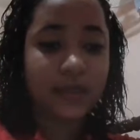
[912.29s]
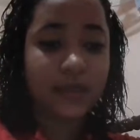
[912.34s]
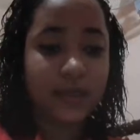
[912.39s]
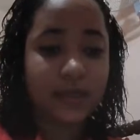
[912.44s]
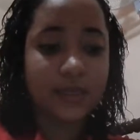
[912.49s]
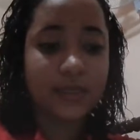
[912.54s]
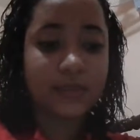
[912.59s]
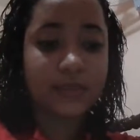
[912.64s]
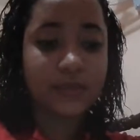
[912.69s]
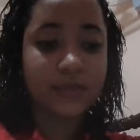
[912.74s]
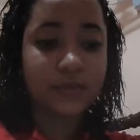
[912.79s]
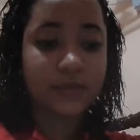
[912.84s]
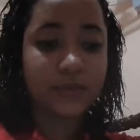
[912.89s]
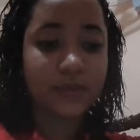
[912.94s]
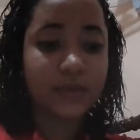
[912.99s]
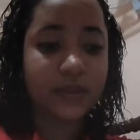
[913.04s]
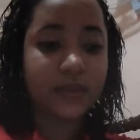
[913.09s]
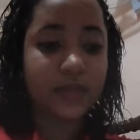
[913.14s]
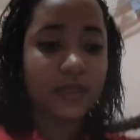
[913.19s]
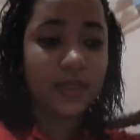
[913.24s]

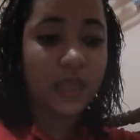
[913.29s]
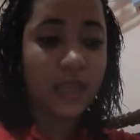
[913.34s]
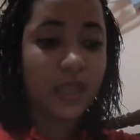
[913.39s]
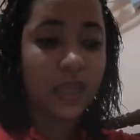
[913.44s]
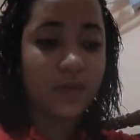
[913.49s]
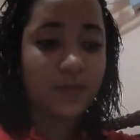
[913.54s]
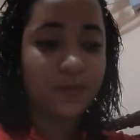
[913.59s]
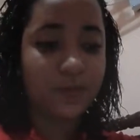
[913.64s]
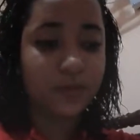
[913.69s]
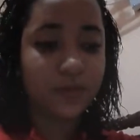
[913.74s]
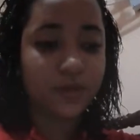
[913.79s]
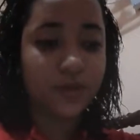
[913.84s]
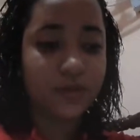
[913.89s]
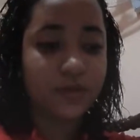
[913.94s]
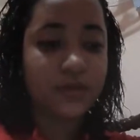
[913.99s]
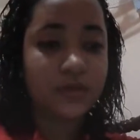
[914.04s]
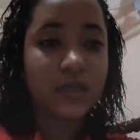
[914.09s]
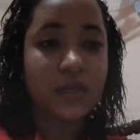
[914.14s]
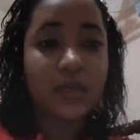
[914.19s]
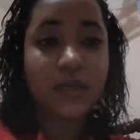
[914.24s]
classroom,
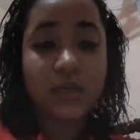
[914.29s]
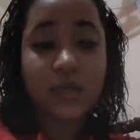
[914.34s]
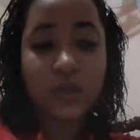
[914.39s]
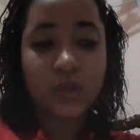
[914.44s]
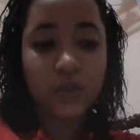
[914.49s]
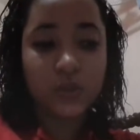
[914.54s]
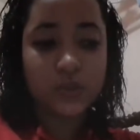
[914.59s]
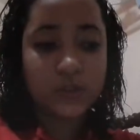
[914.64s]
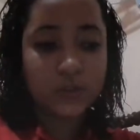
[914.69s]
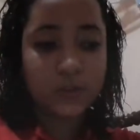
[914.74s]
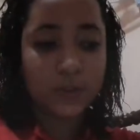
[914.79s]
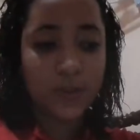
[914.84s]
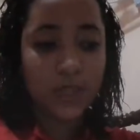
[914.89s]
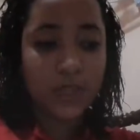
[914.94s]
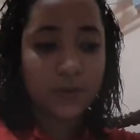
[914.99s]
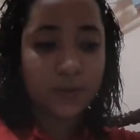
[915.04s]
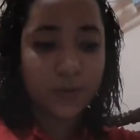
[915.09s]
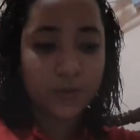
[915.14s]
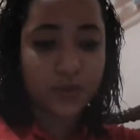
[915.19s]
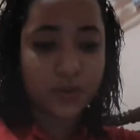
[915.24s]
airports,
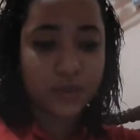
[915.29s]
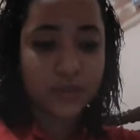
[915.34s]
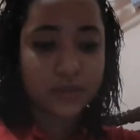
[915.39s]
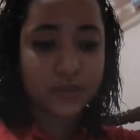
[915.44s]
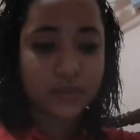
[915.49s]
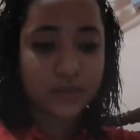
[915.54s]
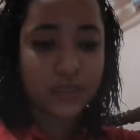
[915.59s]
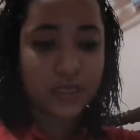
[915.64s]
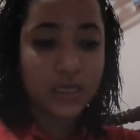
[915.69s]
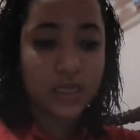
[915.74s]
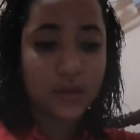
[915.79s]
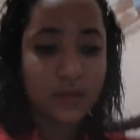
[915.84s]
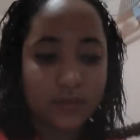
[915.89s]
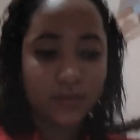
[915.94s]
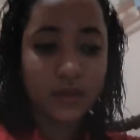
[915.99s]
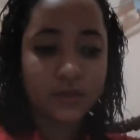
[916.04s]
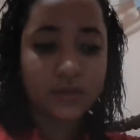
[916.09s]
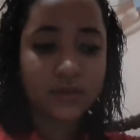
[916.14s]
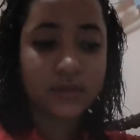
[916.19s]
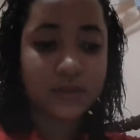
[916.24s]
newspapers,
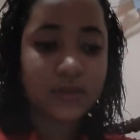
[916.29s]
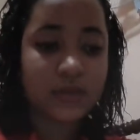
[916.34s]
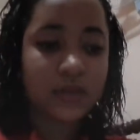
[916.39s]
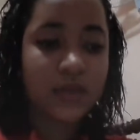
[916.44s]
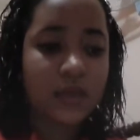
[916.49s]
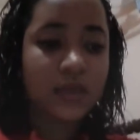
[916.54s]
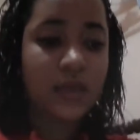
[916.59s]
emails,